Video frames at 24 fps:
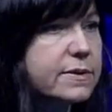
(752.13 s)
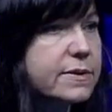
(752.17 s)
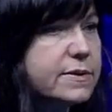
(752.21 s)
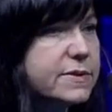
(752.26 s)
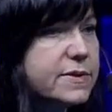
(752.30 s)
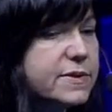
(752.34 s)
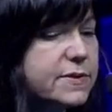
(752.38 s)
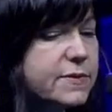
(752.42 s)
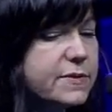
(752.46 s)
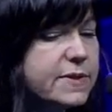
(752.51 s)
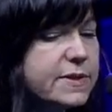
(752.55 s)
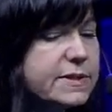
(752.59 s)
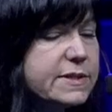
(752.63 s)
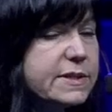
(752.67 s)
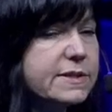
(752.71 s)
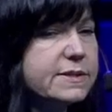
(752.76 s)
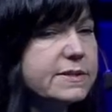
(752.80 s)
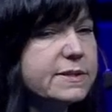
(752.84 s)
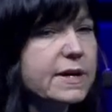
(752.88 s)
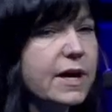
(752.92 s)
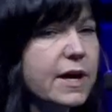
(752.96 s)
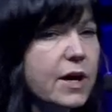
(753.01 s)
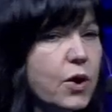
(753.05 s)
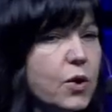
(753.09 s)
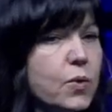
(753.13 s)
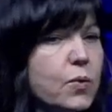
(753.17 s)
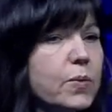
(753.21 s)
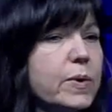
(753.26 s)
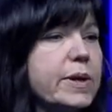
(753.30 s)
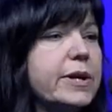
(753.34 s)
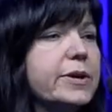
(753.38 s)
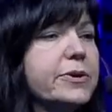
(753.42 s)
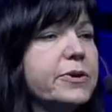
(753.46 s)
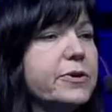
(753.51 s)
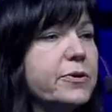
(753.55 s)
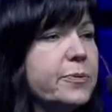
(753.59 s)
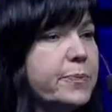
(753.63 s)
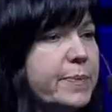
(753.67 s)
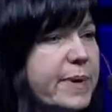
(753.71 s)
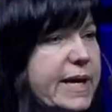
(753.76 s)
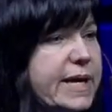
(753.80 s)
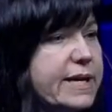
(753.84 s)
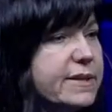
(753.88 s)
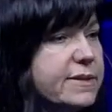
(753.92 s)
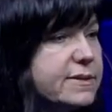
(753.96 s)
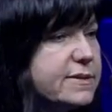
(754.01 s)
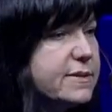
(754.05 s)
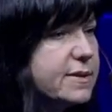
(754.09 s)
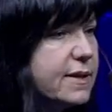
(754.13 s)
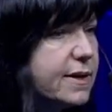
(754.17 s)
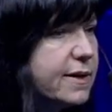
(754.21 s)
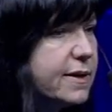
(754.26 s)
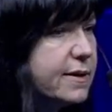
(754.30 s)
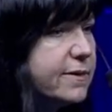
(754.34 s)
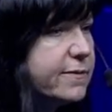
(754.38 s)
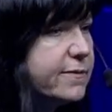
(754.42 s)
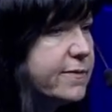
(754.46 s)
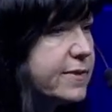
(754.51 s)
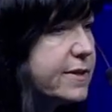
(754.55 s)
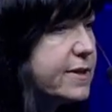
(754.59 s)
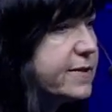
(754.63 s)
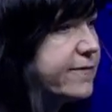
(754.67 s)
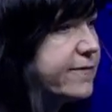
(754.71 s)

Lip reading: So this is a critical piece of the